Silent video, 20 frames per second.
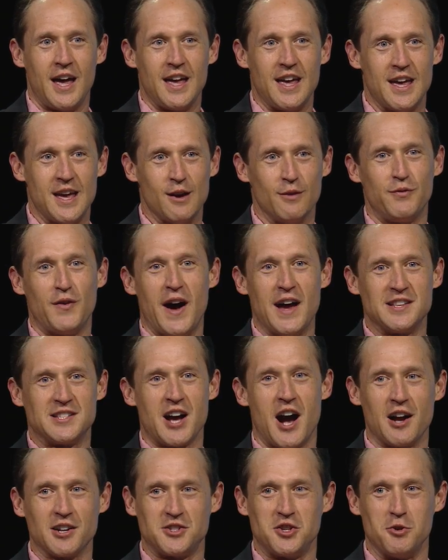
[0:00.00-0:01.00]
if I
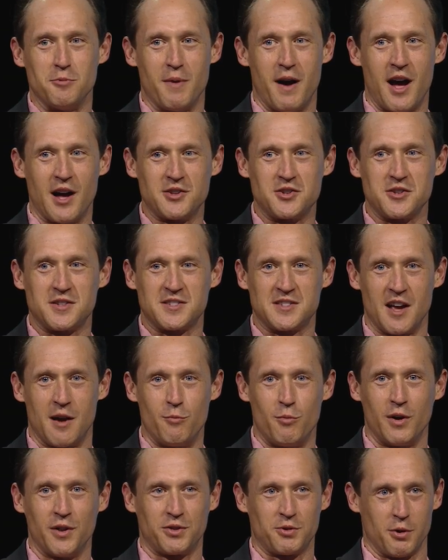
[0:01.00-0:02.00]
talk too much,
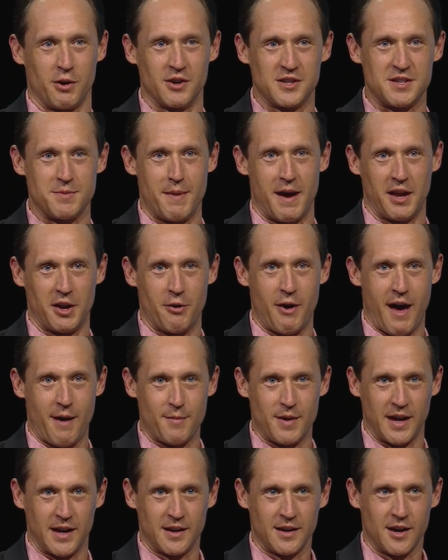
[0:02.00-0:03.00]
someone throw a tomato at
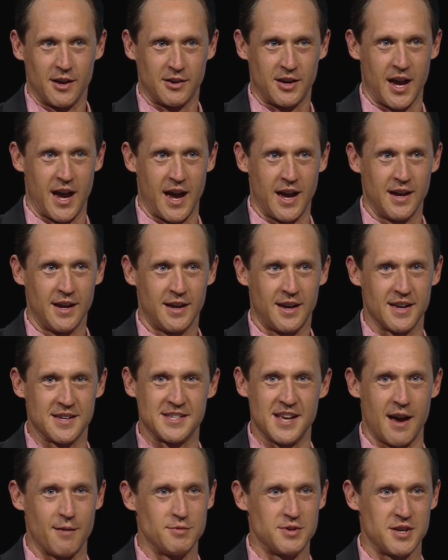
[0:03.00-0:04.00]
me, okay?
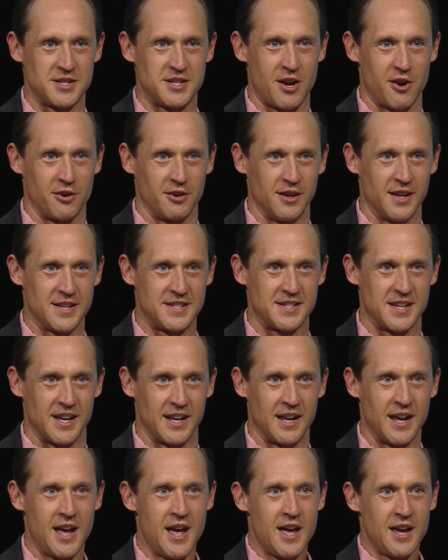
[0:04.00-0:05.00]
Because I'm just here to listen.
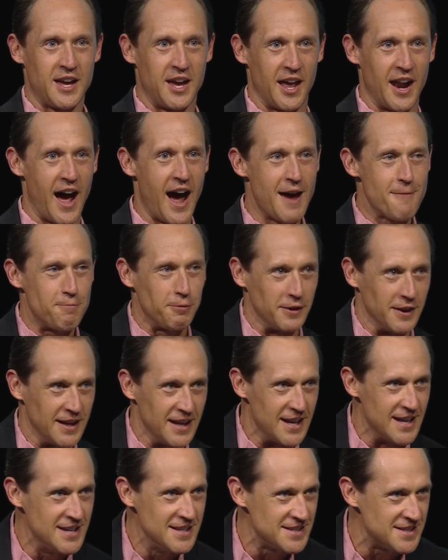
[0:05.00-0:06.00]
Can I
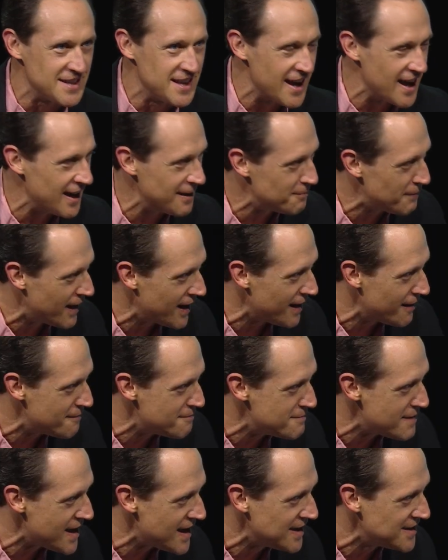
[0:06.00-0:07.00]
please get my
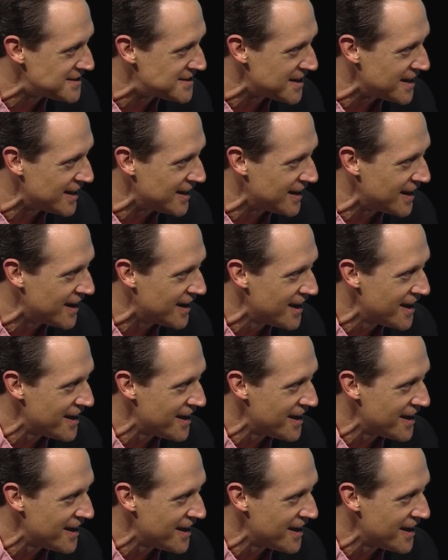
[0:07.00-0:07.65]
amazing